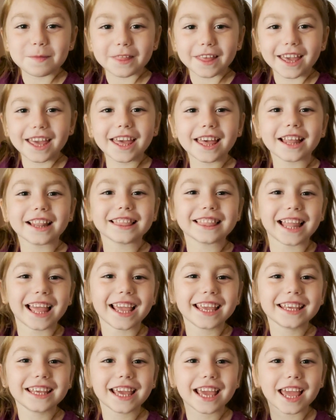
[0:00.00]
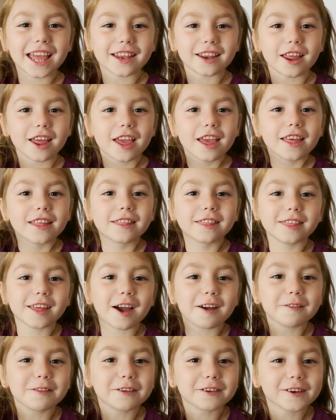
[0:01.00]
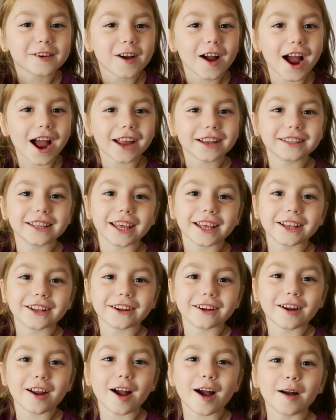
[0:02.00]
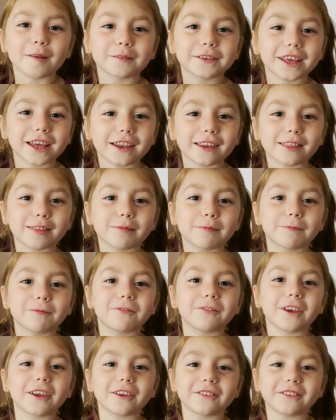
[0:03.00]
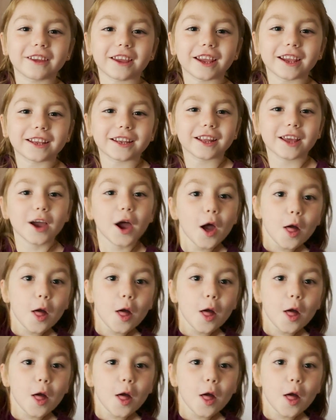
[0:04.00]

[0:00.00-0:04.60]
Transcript: Hit like and subscribe. Take your kids fishing.